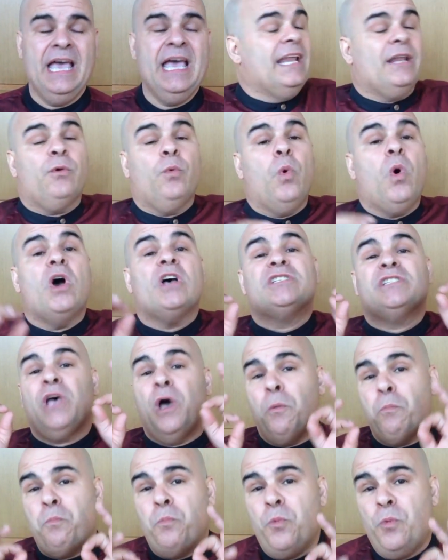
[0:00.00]
It was
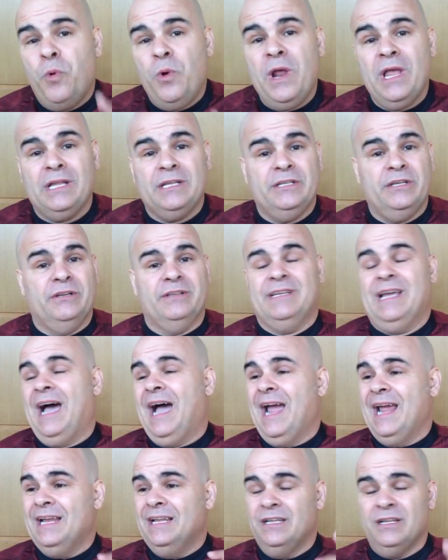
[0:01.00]
brilliant.
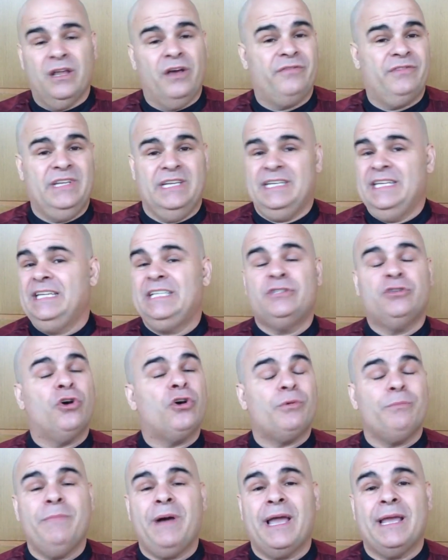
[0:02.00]
I loved it. He
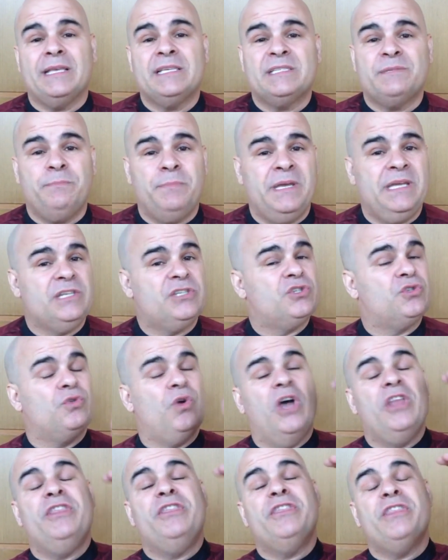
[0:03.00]
took my speech
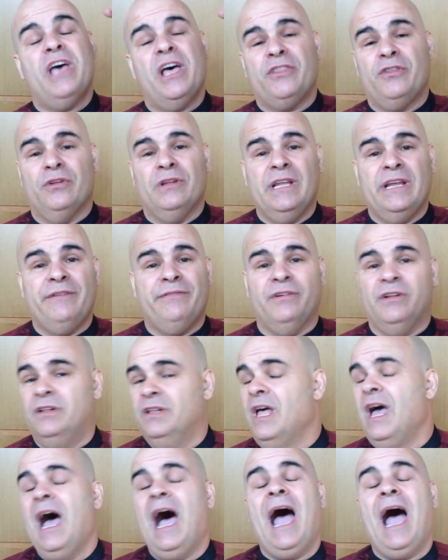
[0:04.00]
to another level.